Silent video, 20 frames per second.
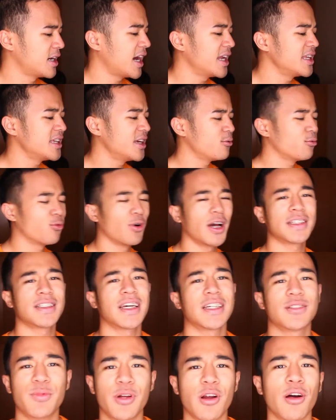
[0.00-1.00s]
Kanye West
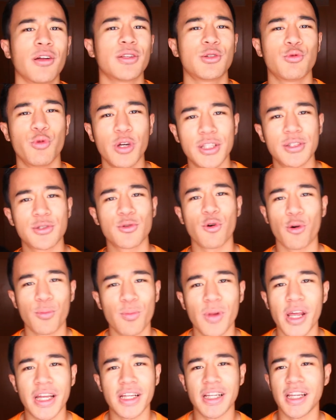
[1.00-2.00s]
has been on a tweet
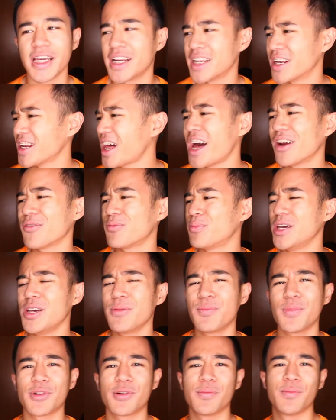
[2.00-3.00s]
storm lately, and a lot of
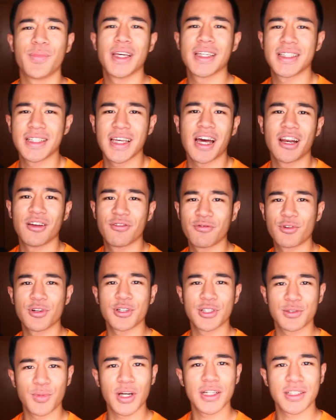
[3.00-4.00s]
people are pissed at him for
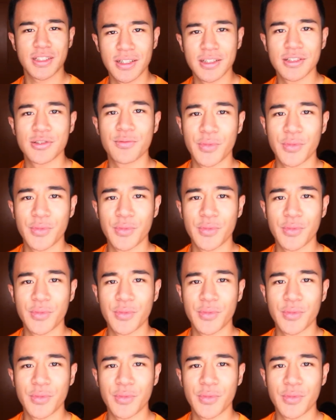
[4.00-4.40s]
expressing his